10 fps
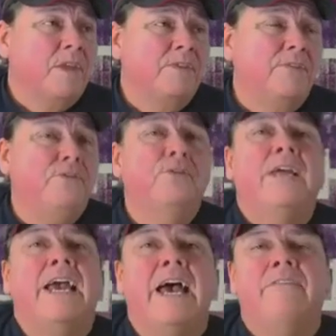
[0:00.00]
the view
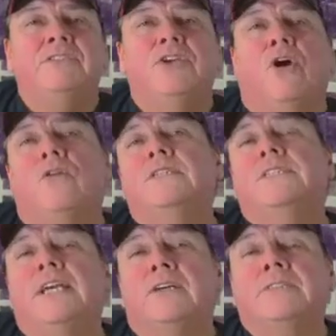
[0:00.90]
they have is the only
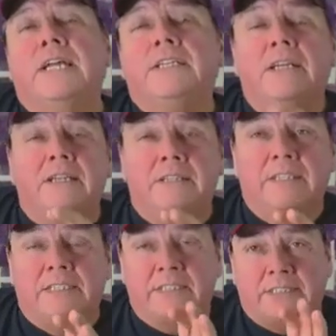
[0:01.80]
sales they
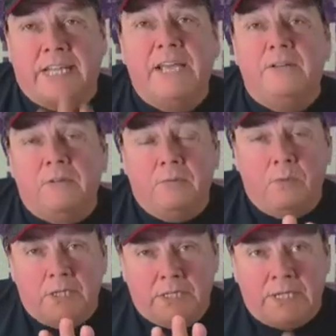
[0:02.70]
that the state
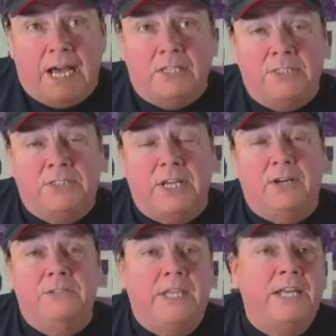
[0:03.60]
will acknowledge they
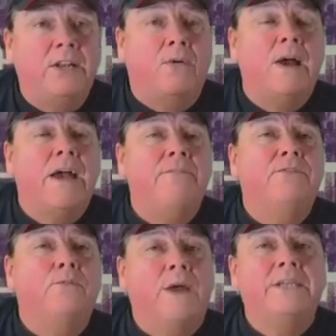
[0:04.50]
don't they don't have
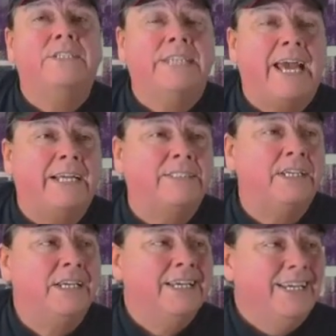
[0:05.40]
the right to tax
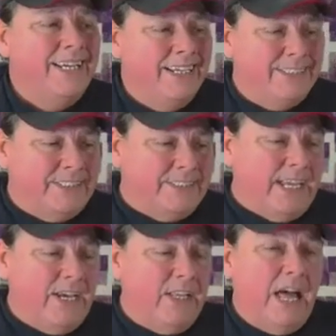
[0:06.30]
is a
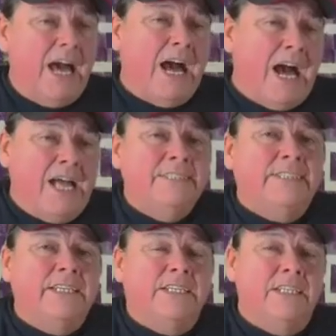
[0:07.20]
sale on
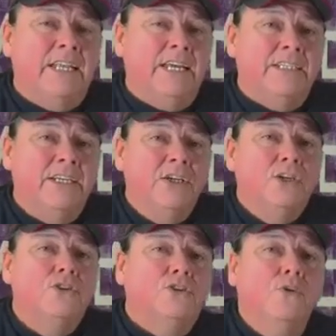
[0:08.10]
Seneca land
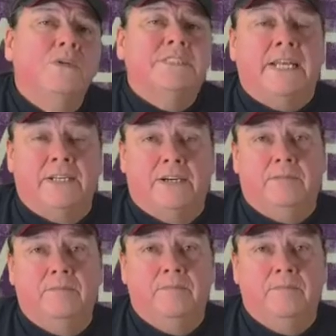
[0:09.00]
to a Seneca.